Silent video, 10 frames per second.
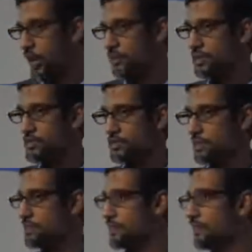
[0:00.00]

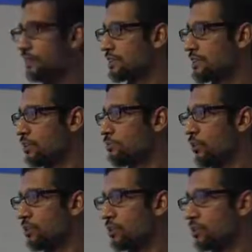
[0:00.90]
It's an
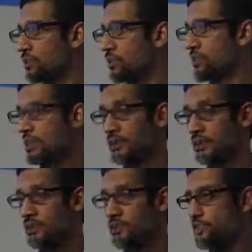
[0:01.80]
important question. We
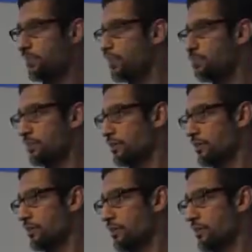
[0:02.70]
engage as a
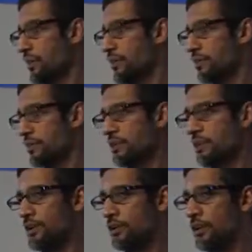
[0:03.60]
company a lot.
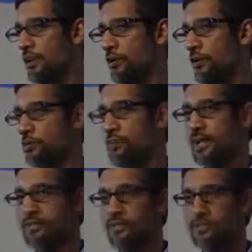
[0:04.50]
Over the
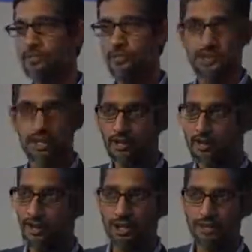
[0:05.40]
past years, we started
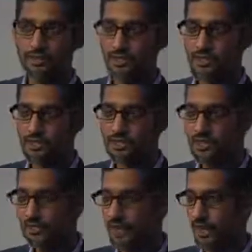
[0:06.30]
a conversation
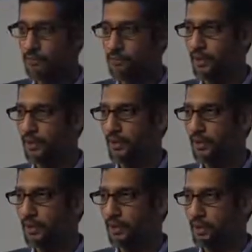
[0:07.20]
in tech by
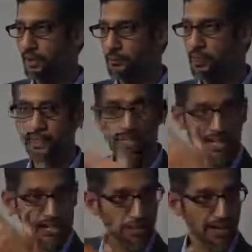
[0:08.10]
being
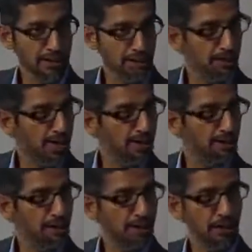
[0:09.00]
transparent
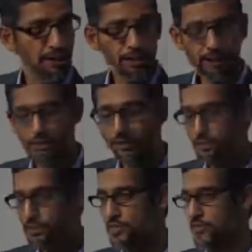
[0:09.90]
about the
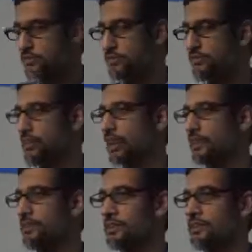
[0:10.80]
representation we
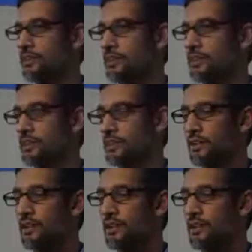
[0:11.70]
have internally.